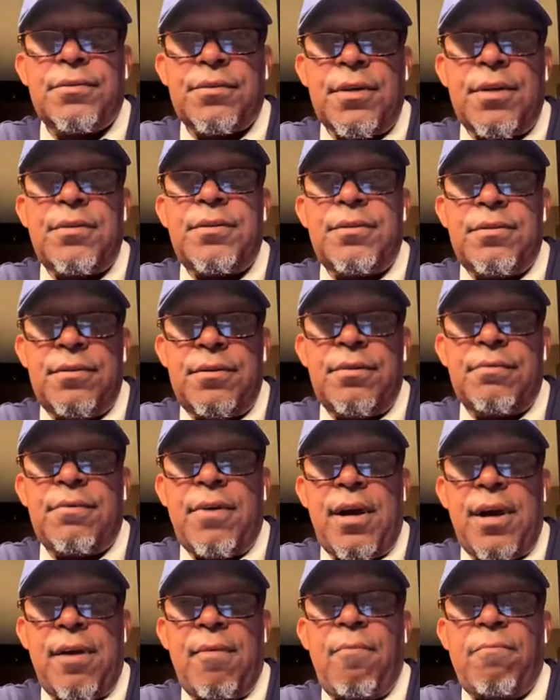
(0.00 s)
So you're
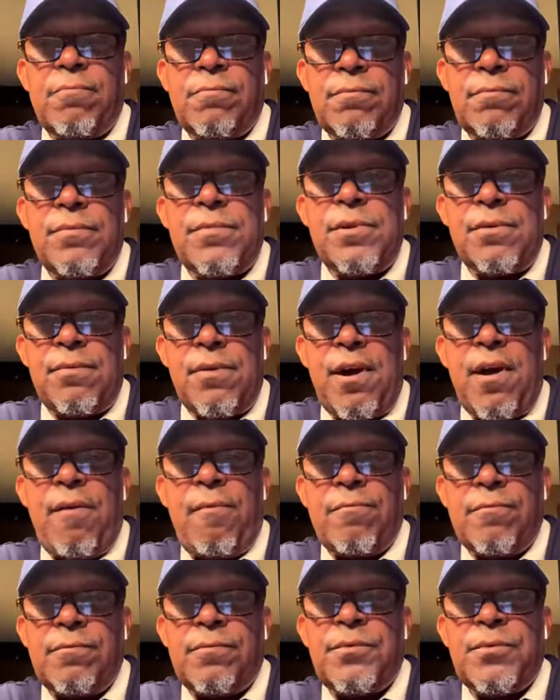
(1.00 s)
right. You're
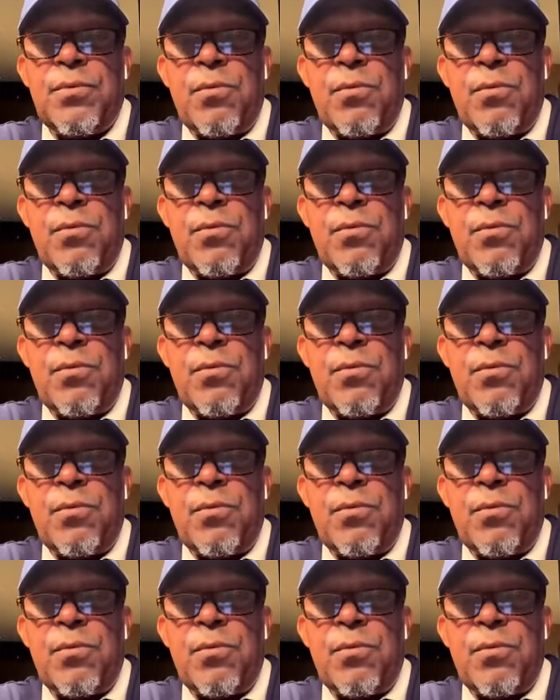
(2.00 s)
right.